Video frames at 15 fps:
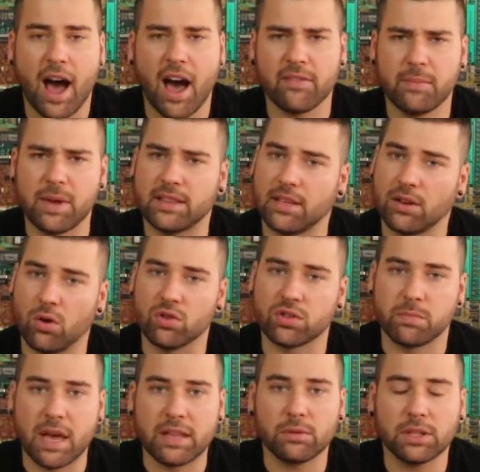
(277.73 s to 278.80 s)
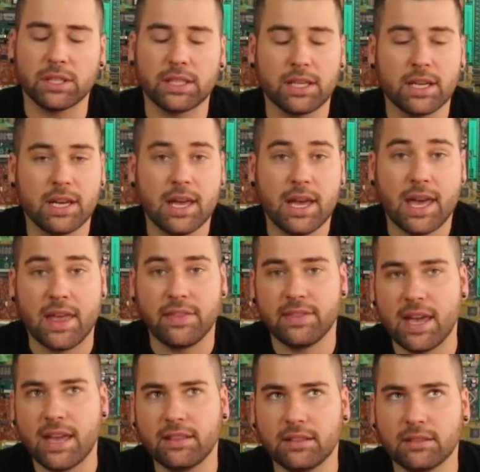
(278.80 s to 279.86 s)
I've made the holes manually, and
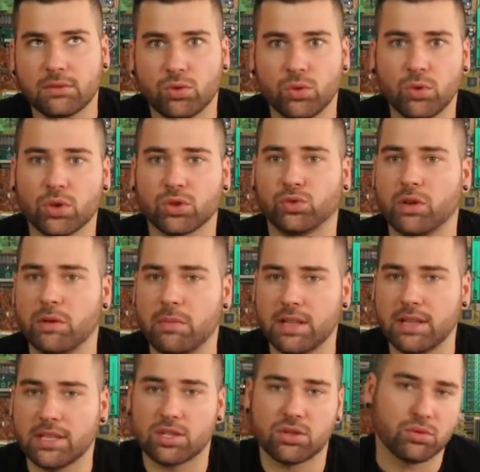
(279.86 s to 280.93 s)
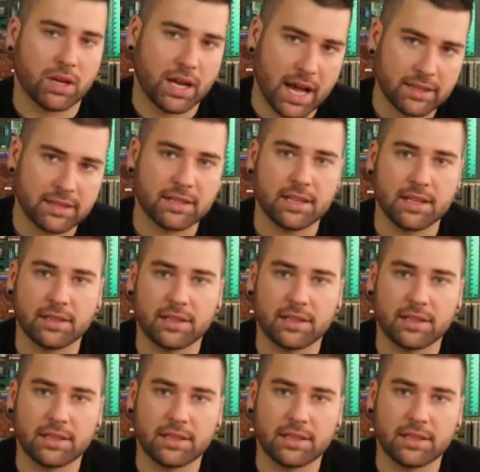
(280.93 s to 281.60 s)
then 2 or 3 minutes to cut the